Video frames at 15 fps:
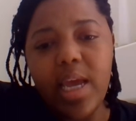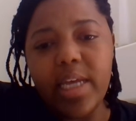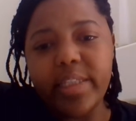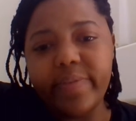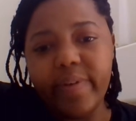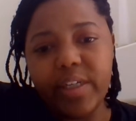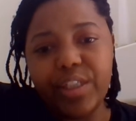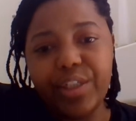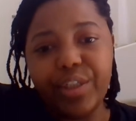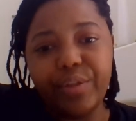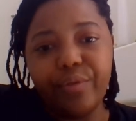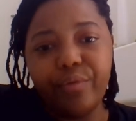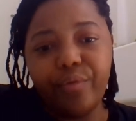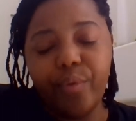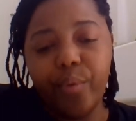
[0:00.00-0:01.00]
its
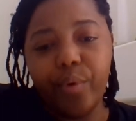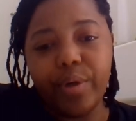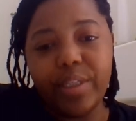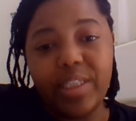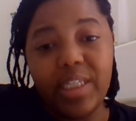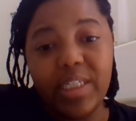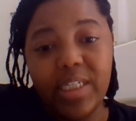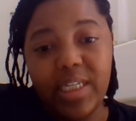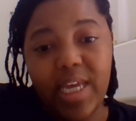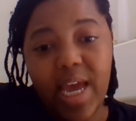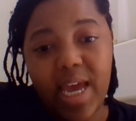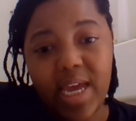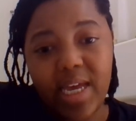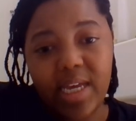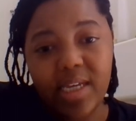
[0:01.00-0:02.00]
function for
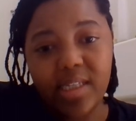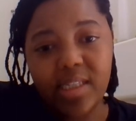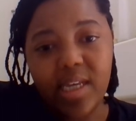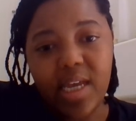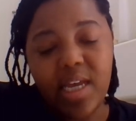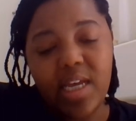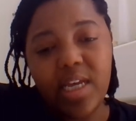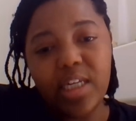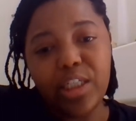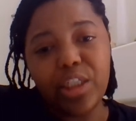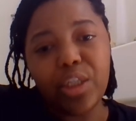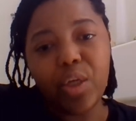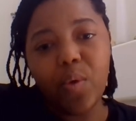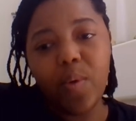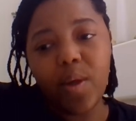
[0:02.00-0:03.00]
CTAs is
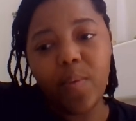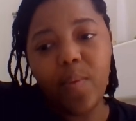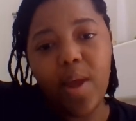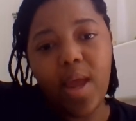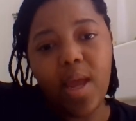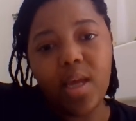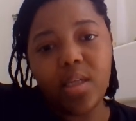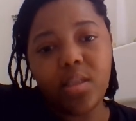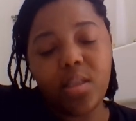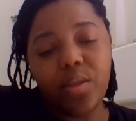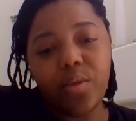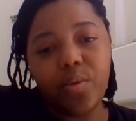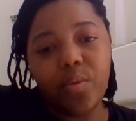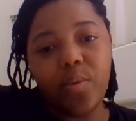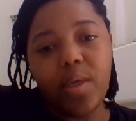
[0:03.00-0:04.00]
just a quick way
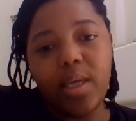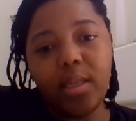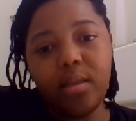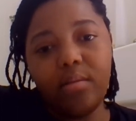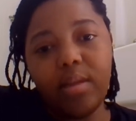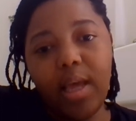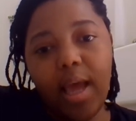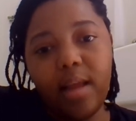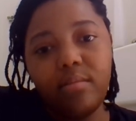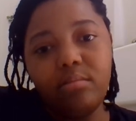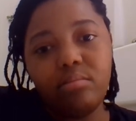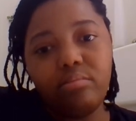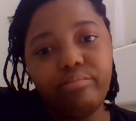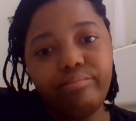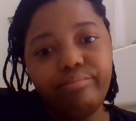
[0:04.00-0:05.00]
to get that
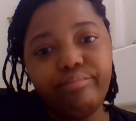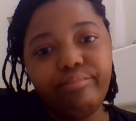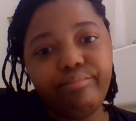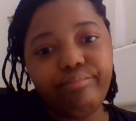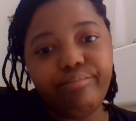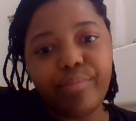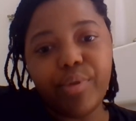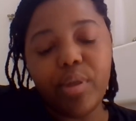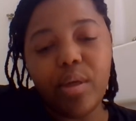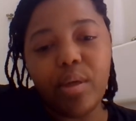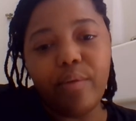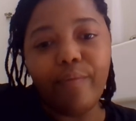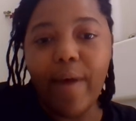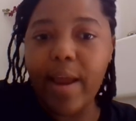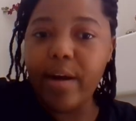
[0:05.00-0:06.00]

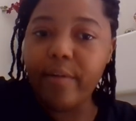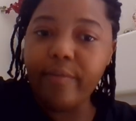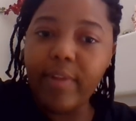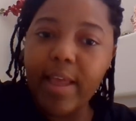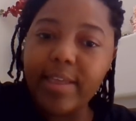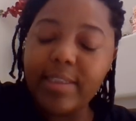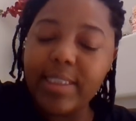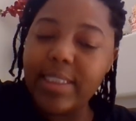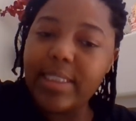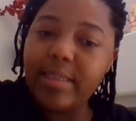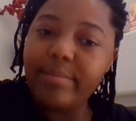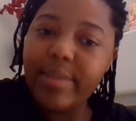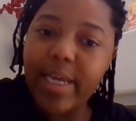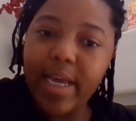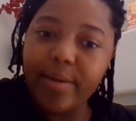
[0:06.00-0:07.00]
fight or flight
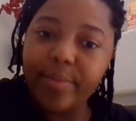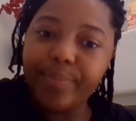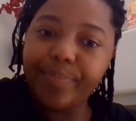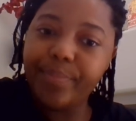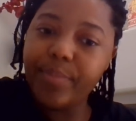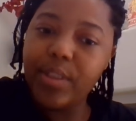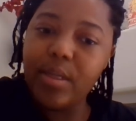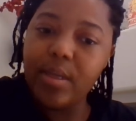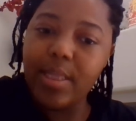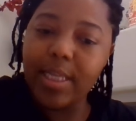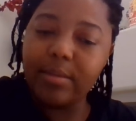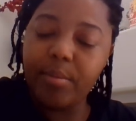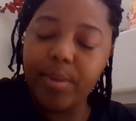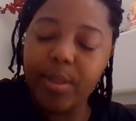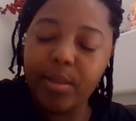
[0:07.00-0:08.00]
system down. So
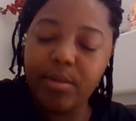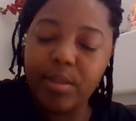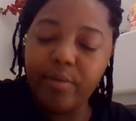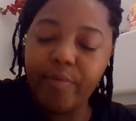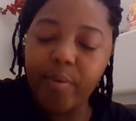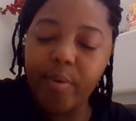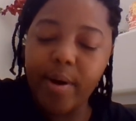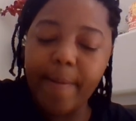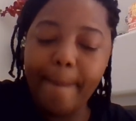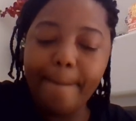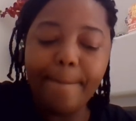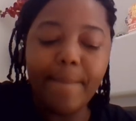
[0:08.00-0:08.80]
that's what we used it for.